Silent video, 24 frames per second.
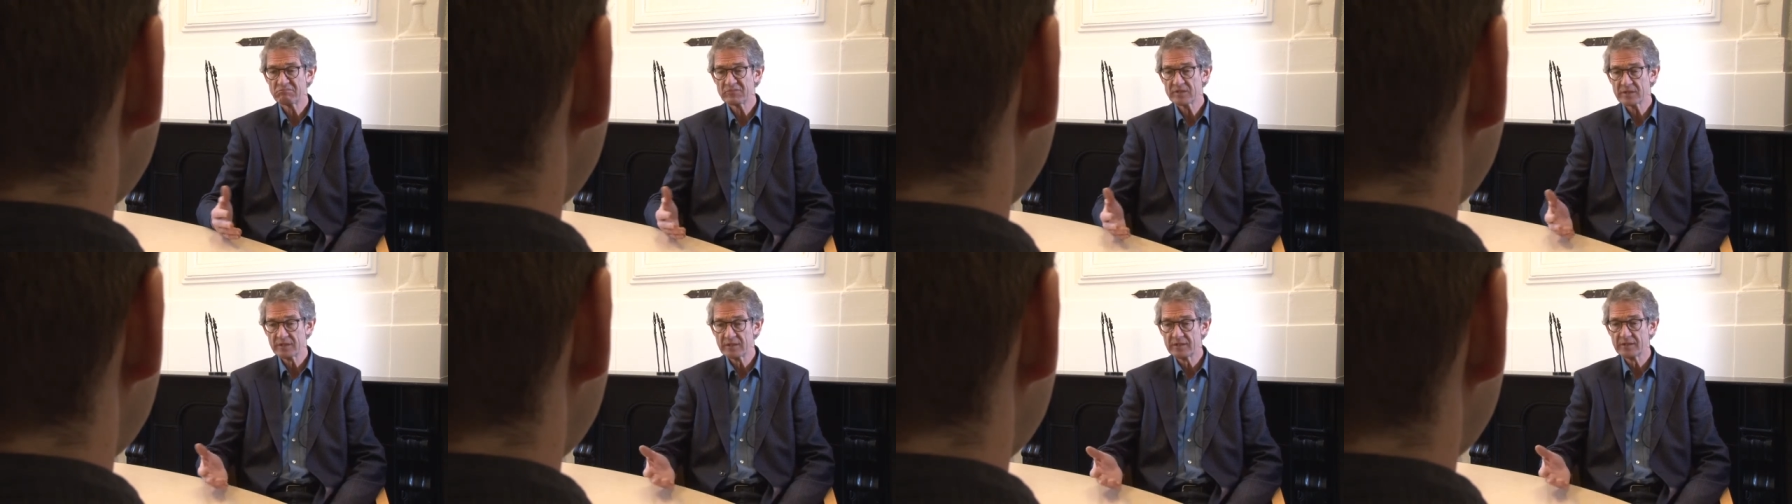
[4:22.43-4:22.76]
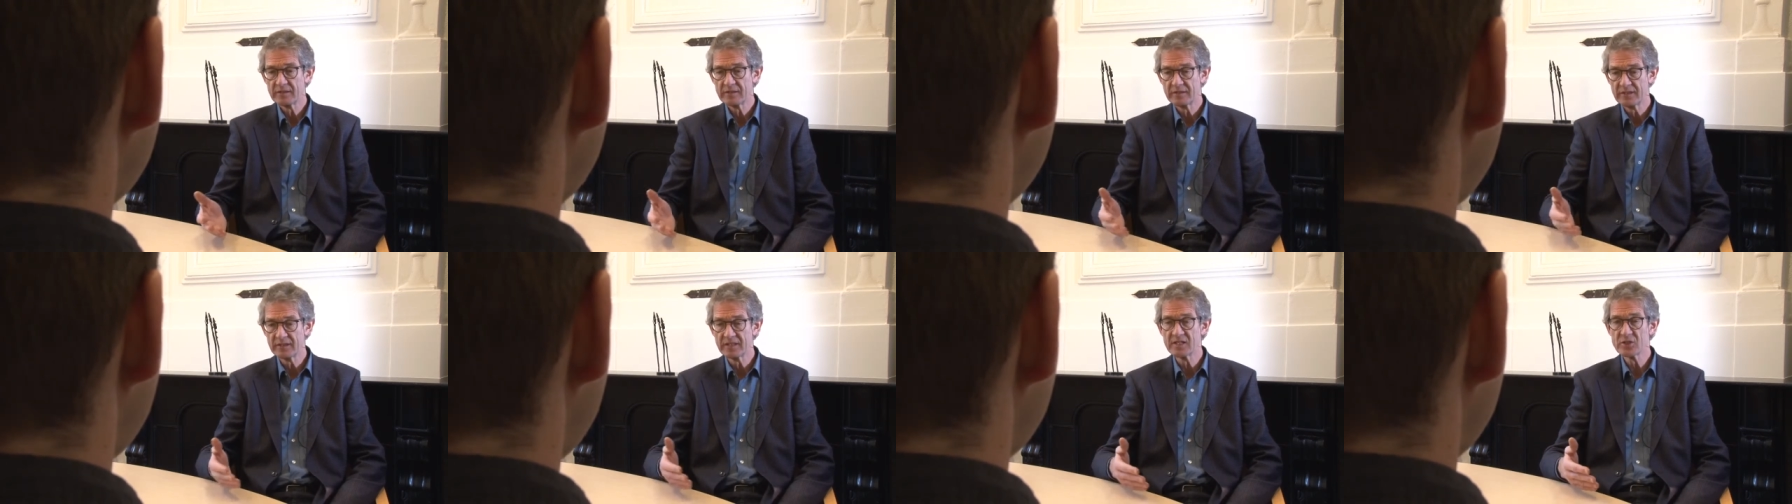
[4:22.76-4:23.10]

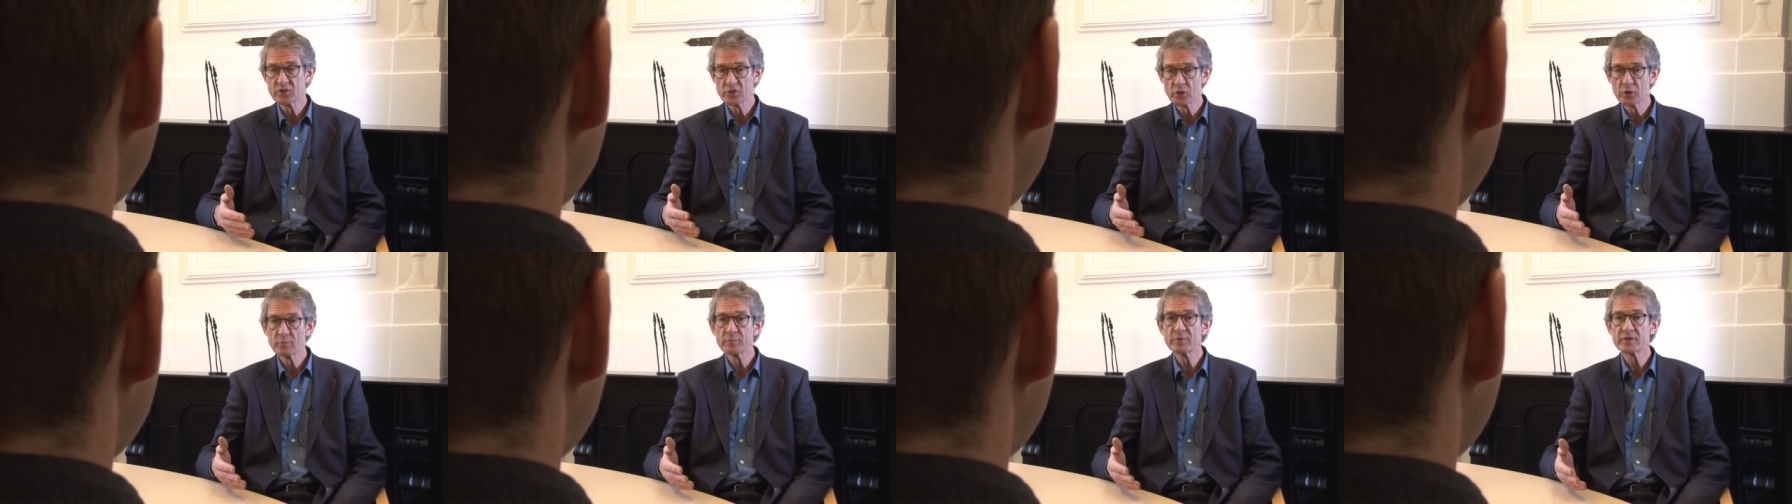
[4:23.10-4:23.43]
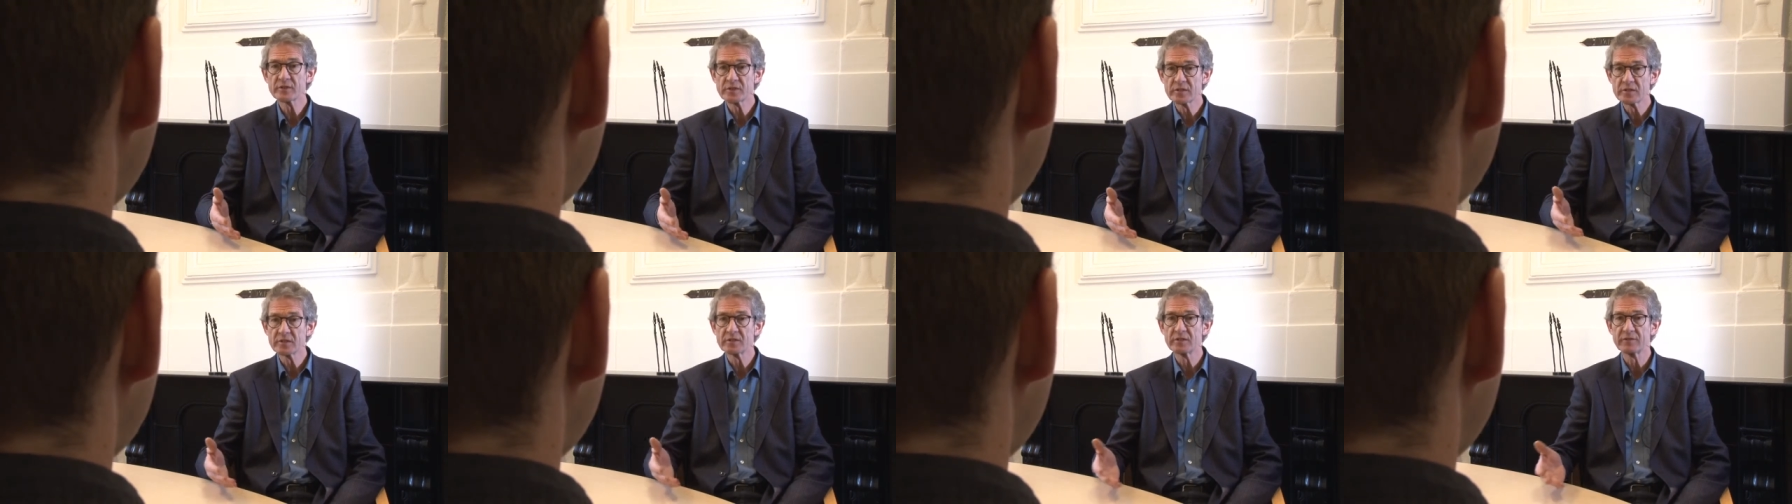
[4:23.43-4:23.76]
say, the
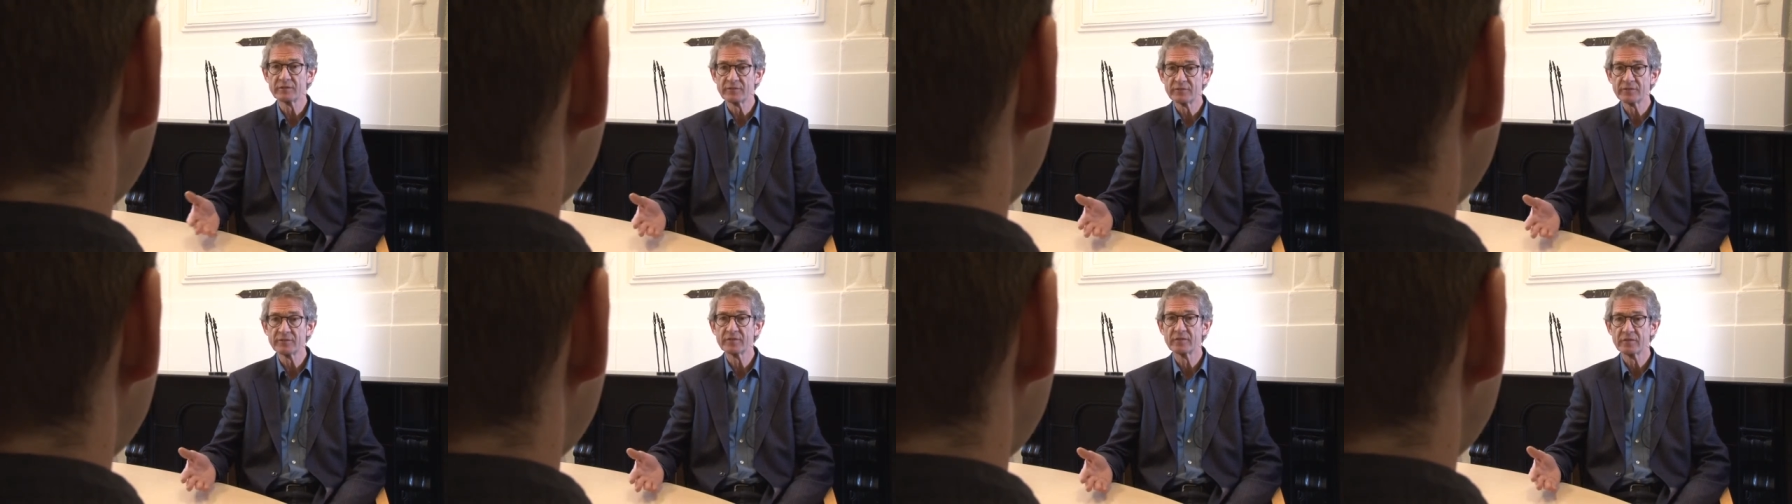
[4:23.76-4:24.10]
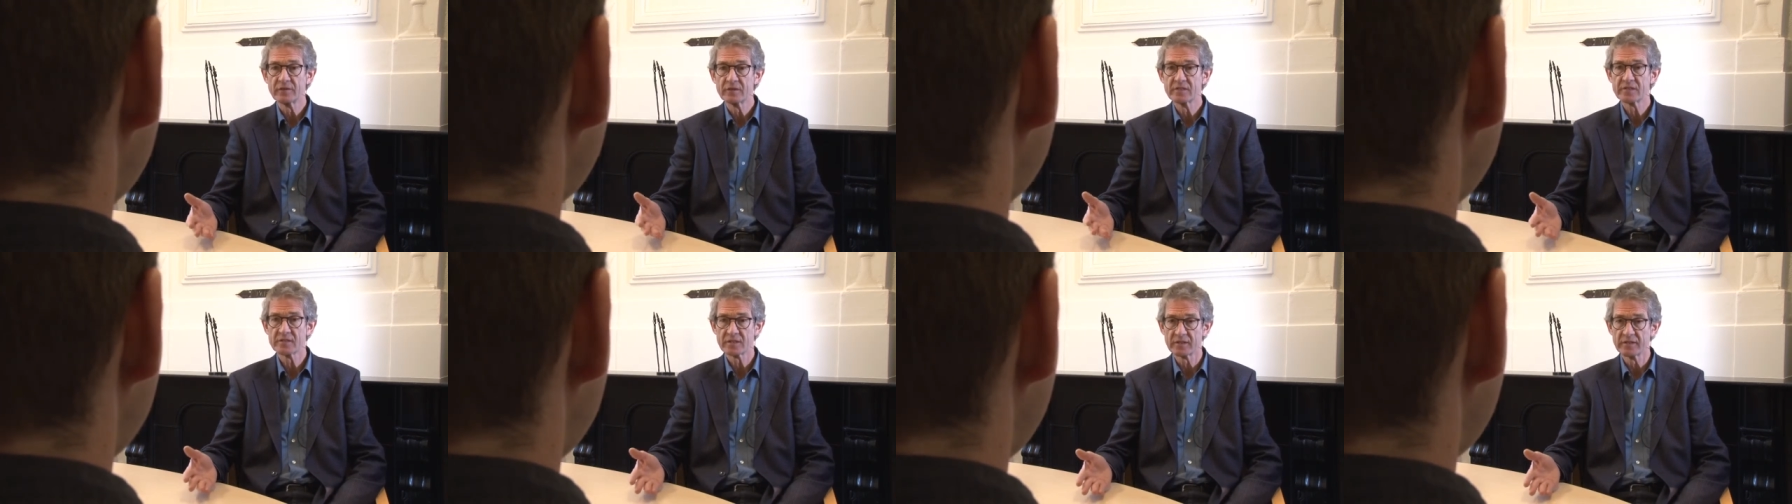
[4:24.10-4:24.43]
interpretative
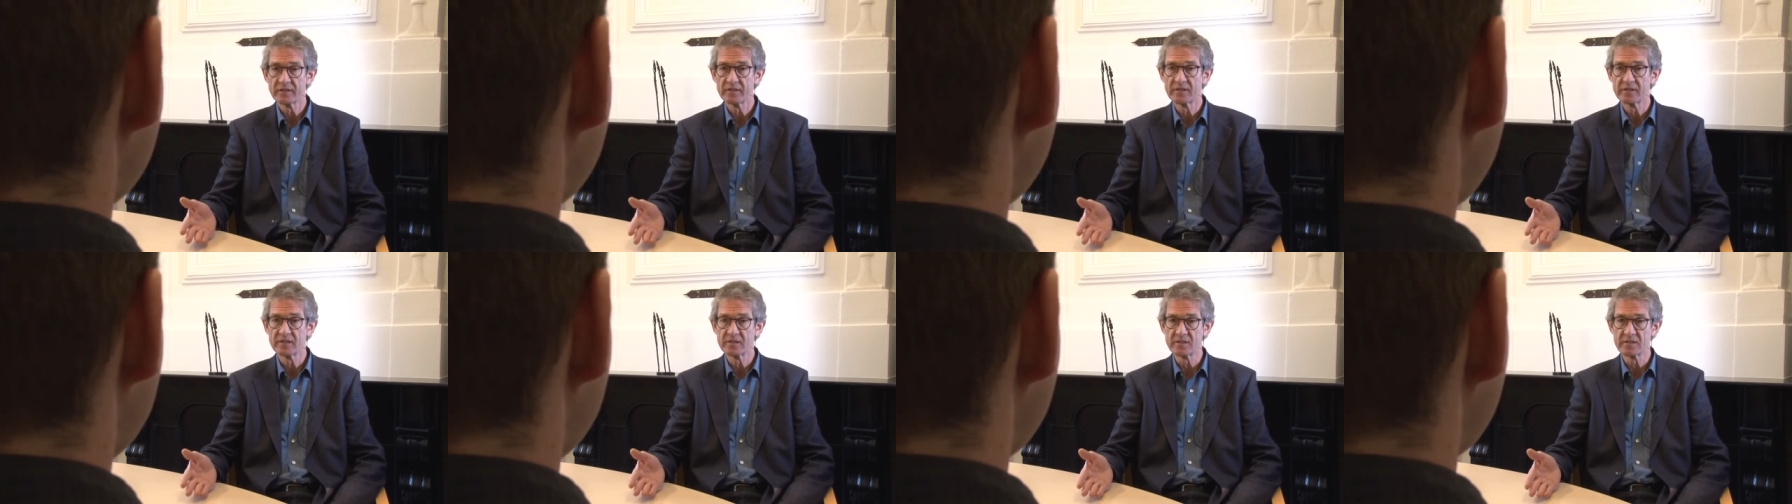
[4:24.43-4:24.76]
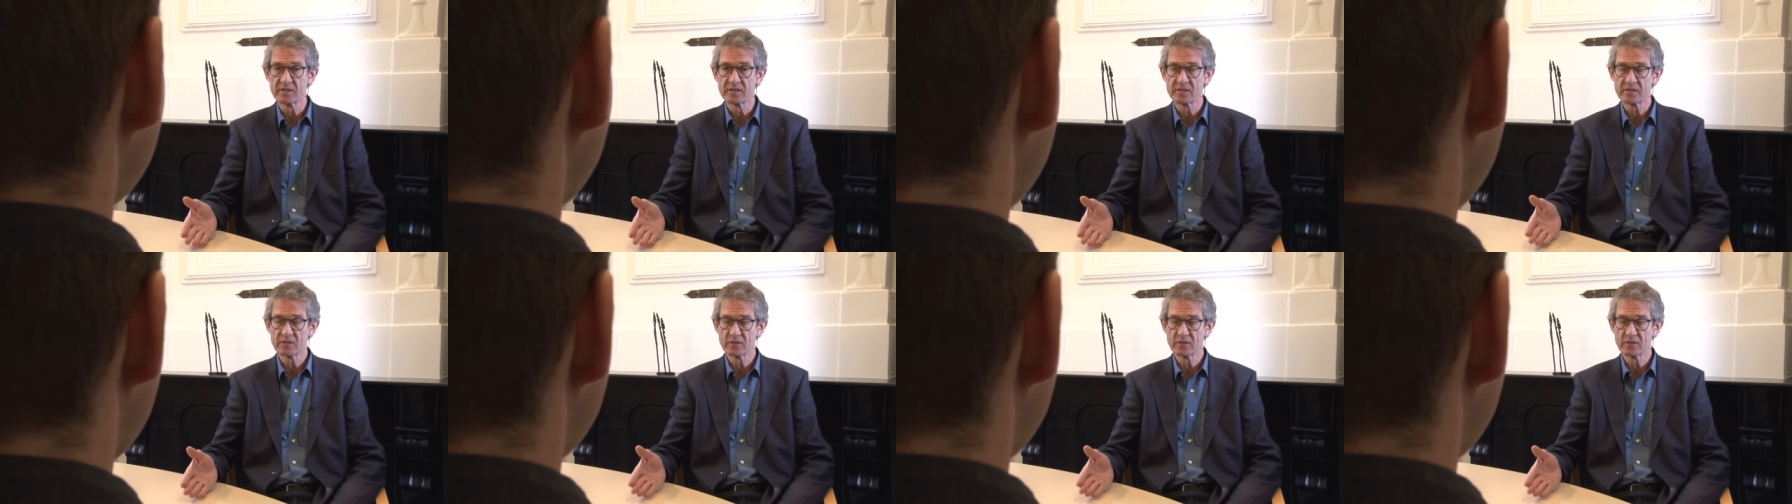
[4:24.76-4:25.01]
sciences.